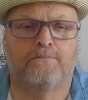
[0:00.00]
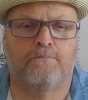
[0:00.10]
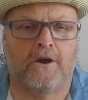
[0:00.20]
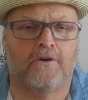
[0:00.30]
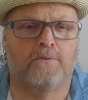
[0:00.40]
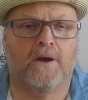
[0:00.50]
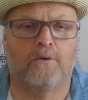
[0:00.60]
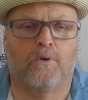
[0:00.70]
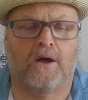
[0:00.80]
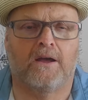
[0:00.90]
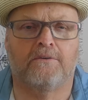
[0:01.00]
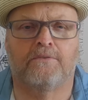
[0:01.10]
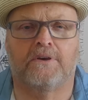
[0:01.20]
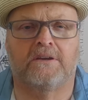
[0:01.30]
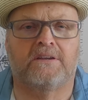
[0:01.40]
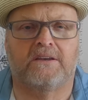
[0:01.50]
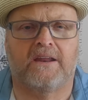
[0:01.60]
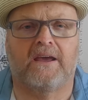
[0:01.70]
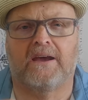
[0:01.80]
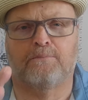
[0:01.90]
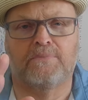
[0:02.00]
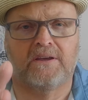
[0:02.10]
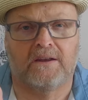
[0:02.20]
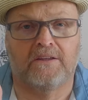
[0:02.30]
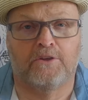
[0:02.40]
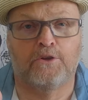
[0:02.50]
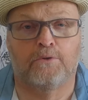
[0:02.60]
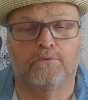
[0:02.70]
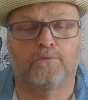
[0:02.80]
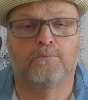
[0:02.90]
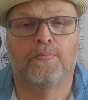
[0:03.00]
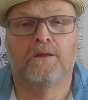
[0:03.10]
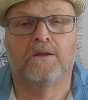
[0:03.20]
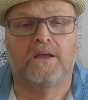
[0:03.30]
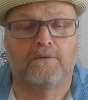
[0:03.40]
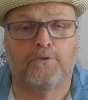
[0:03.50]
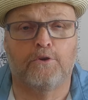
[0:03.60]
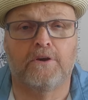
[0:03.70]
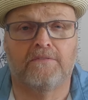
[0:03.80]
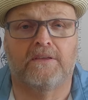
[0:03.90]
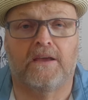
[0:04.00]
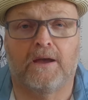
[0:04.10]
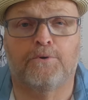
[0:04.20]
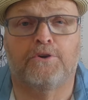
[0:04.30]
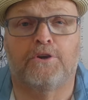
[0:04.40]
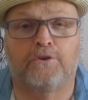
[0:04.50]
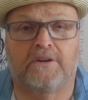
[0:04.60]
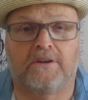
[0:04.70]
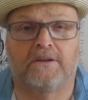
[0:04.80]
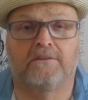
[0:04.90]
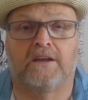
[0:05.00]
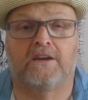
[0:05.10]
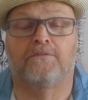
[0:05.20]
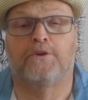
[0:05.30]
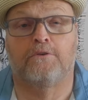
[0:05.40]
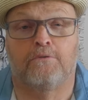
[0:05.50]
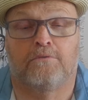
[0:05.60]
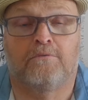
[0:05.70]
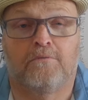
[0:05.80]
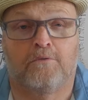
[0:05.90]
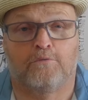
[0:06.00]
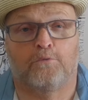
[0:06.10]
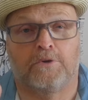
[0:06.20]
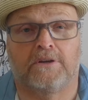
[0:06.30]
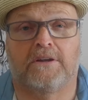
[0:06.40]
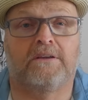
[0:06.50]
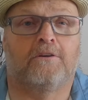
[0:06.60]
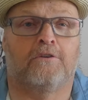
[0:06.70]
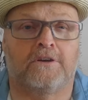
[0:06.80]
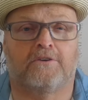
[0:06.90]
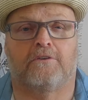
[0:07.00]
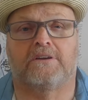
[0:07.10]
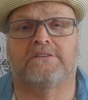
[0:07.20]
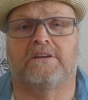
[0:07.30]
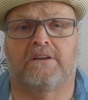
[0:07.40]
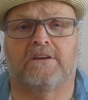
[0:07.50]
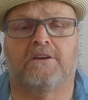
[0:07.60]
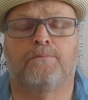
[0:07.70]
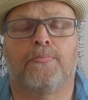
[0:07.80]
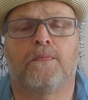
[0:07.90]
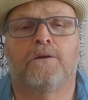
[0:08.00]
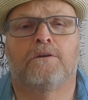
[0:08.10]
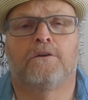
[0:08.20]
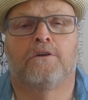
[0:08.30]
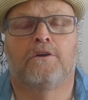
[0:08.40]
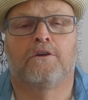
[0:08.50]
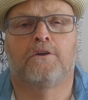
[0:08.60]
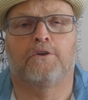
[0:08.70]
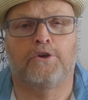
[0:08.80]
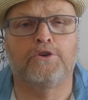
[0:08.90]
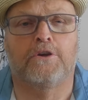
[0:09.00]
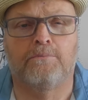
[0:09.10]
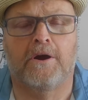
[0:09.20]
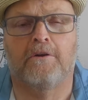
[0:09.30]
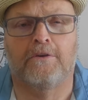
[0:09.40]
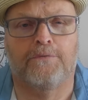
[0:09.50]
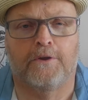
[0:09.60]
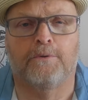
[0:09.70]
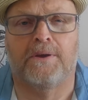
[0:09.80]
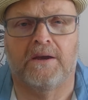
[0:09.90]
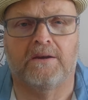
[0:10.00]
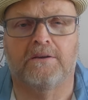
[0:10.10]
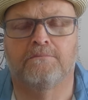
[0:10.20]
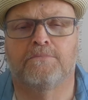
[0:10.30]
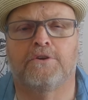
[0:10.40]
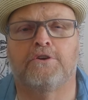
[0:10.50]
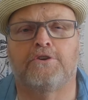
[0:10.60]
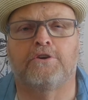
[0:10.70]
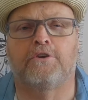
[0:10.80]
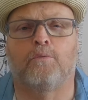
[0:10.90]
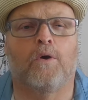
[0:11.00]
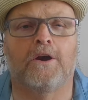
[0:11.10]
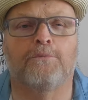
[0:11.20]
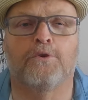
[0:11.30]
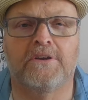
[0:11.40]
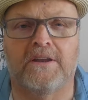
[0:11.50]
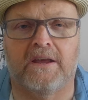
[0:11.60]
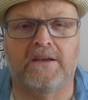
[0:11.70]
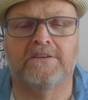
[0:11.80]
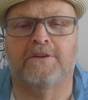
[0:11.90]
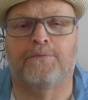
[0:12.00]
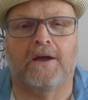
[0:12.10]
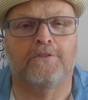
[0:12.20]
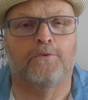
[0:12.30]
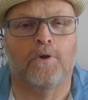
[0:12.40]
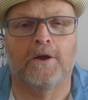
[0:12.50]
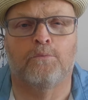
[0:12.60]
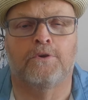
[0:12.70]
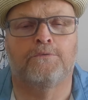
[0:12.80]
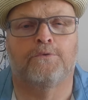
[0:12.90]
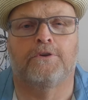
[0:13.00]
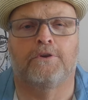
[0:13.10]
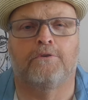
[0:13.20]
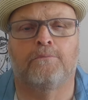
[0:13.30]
marry my wife. And today I'm telling you, if you get the opportunity and if you really are interested in it, you should marry a Filipina. You should do whatever it takes to find the right one for you,